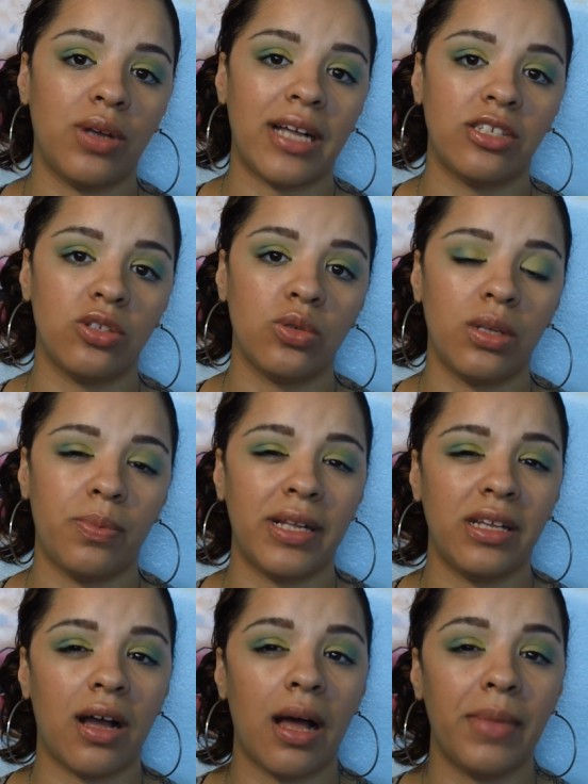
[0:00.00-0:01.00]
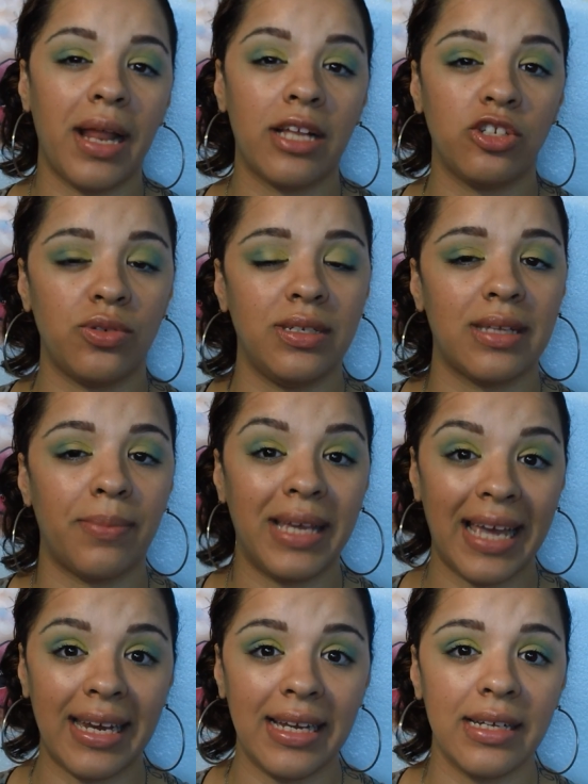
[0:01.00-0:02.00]
you guys know depending on how many entries I'm
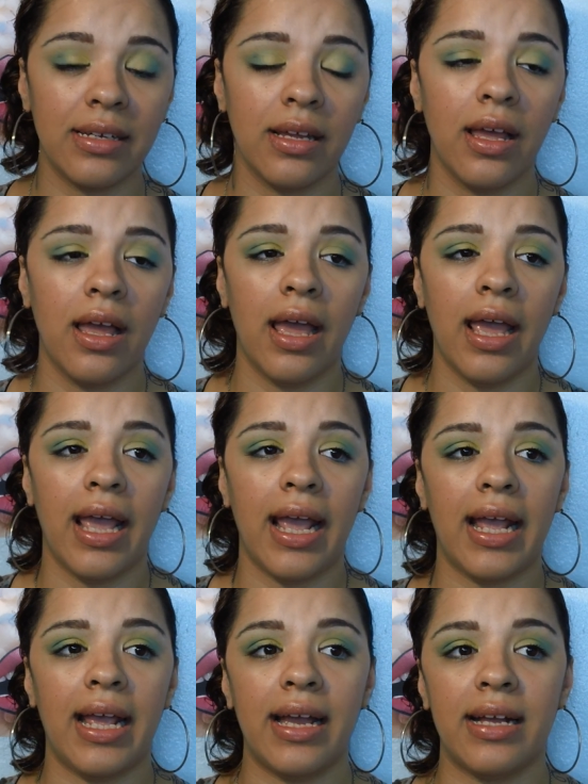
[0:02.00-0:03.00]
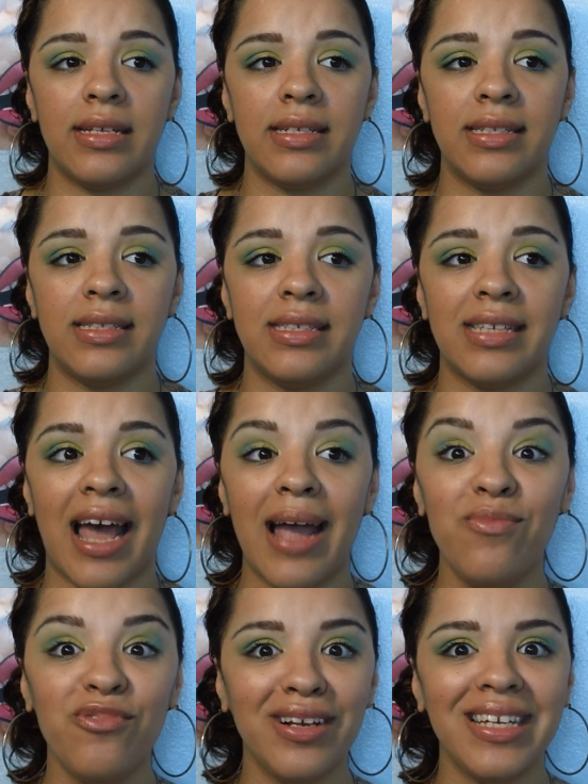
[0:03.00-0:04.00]
getting and
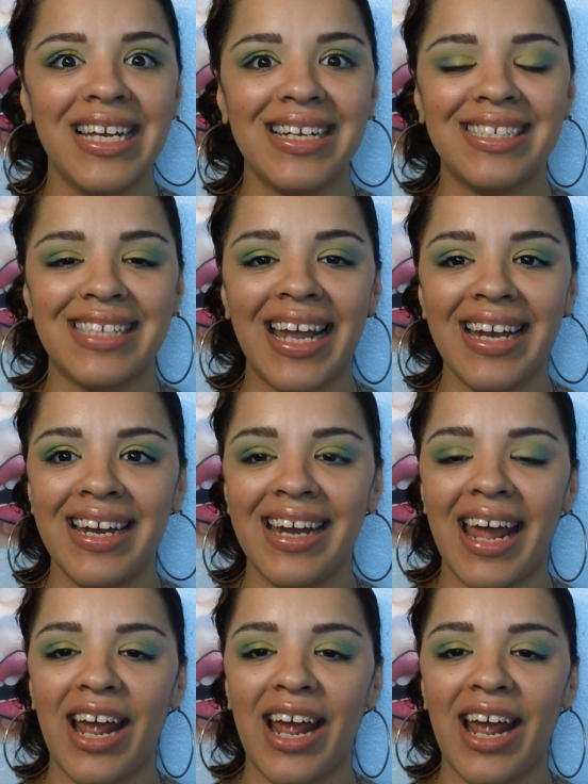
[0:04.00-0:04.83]
I'm really excited.